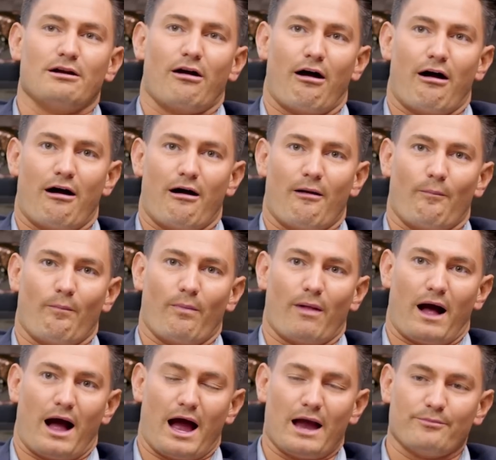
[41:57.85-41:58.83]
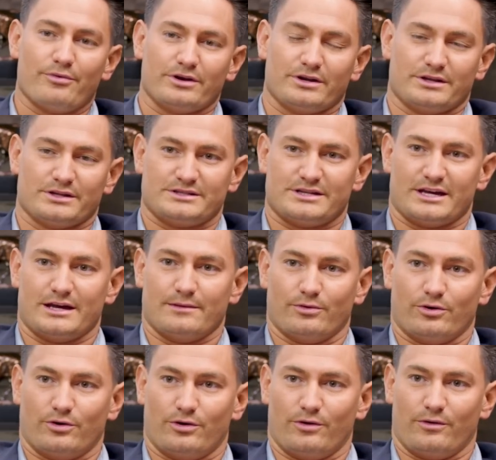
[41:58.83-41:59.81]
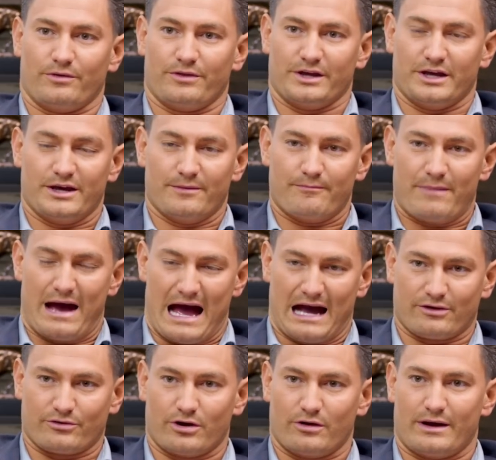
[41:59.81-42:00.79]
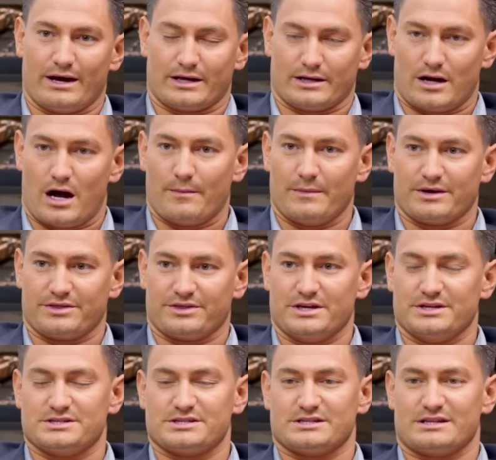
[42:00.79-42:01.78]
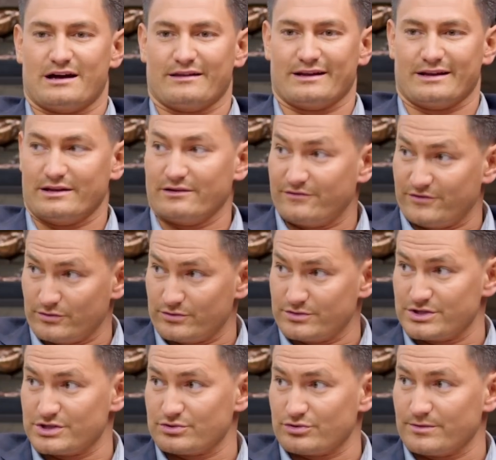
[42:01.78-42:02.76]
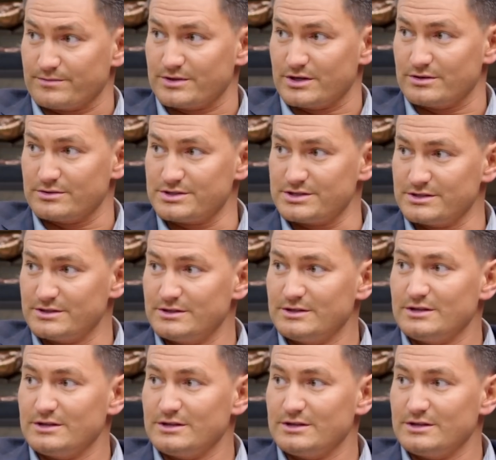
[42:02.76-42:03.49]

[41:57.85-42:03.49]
I bring to the table the macroeconomic thesis and how that influences cryptos.